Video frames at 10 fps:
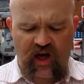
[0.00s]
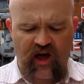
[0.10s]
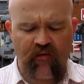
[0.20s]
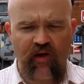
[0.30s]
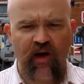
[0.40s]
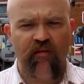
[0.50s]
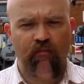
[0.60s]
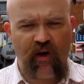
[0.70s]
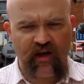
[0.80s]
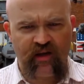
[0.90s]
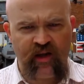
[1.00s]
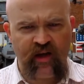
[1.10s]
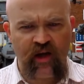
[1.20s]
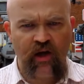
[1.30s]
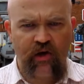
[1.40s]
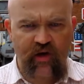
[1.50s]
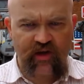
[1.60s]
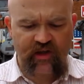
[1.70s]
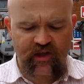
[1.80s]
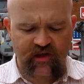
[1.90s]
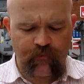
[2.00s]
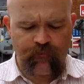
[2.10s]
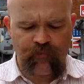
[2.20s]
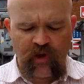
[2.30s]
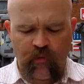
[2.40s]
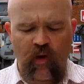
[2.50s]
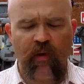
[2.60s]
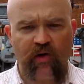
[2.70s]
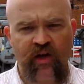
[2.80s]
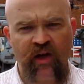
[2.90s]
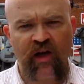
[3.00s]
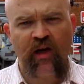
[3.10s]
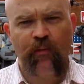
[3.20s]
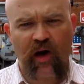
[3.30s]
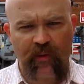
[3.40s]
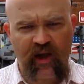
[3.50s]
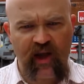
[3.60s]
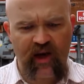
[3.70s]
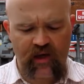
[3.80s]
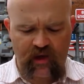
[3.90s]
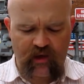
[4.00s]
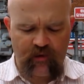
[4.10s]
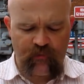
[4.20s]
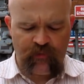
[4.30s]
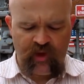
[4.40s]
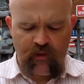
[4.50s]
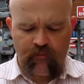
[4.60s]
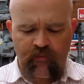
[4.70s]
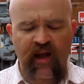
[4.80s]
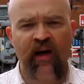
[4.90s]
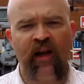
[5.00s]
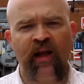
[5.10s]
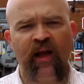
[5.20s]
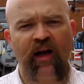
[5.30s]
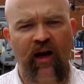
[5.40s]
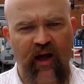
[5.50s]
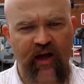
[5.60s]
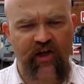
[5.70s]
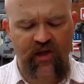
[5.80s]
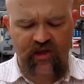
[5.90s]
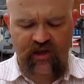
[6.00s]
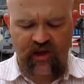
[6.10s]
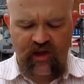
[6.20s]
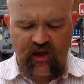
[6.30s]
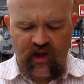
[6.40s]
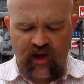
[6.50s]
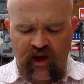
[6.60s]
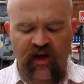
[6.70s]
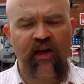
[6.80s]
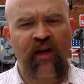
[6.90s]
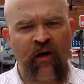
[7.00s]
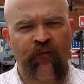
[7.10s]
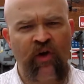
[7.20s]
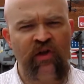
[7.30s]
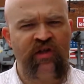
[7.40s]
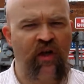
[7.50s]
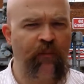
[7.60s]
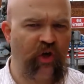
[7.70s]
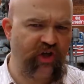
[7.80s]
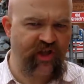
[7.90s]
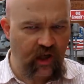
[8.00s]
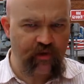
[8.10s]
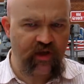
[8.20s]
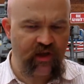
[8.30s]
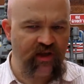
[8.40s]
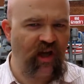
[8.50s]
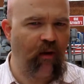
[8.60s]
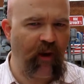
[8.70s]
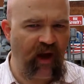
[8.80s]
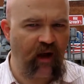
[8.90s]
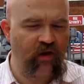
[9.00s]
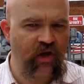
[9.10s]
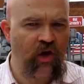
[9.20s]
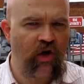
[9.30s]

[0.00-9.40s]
of muzzling criticism, promoting propaganda, meddling in elections, and influencing perceptions about